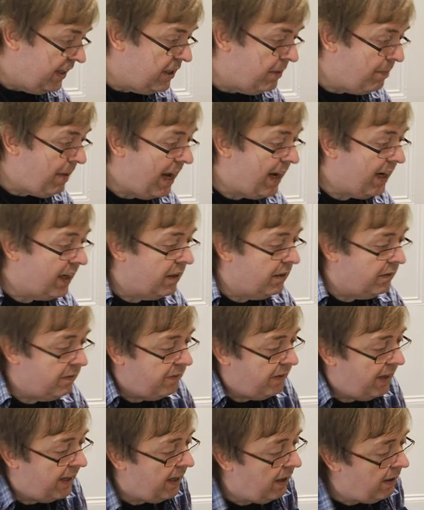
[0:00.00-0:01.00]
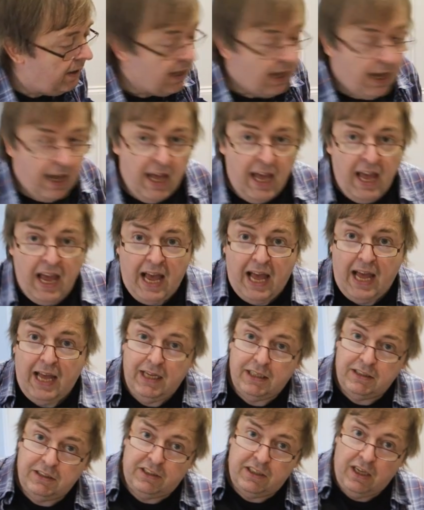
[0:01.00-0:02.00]
in the back of here
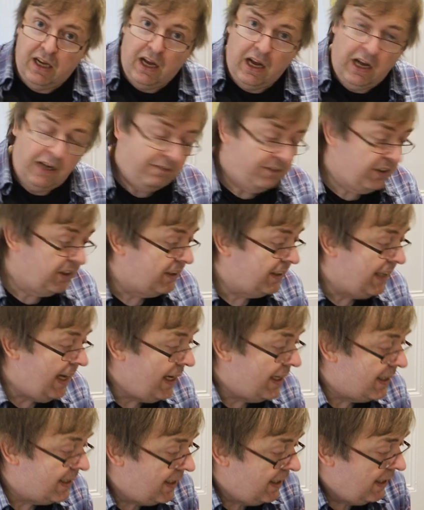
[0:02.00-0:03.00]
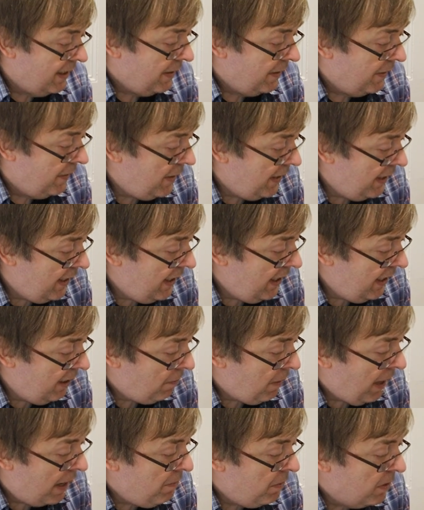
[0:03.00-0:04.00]
and I've set
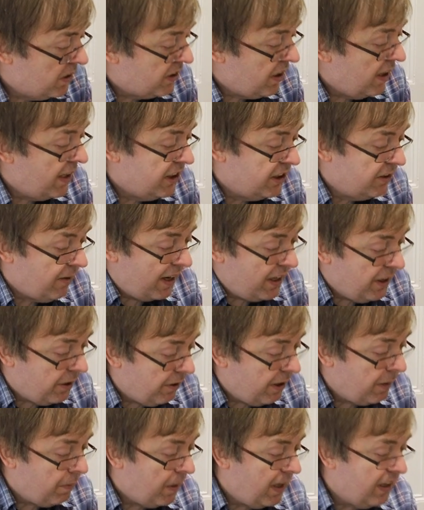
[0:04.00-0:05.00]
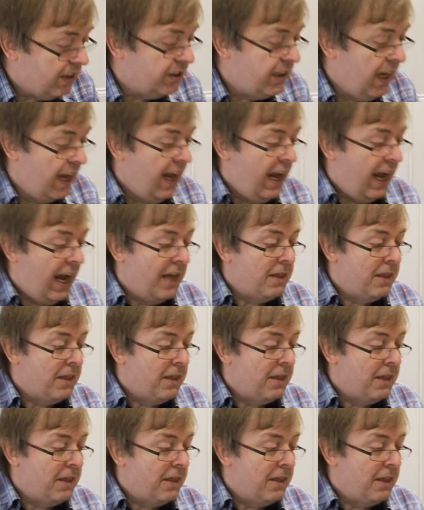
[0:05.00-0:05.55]
the paper size to A3 plus